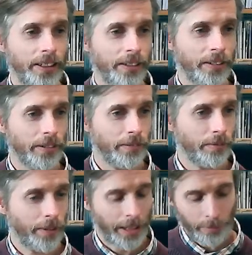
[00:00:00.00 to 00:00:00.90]

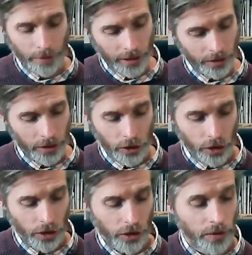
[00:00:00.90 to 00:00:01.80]
we're happy that's in
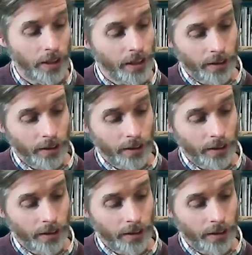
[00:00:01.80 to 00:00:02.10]
tune.